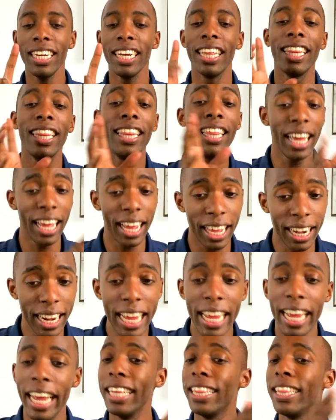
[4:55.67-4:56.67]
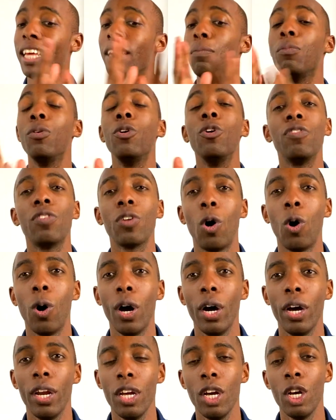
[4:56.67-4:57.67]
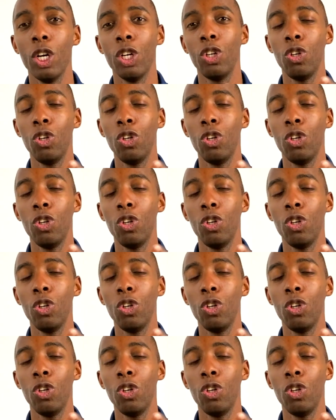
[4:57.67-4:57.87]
then it then moves on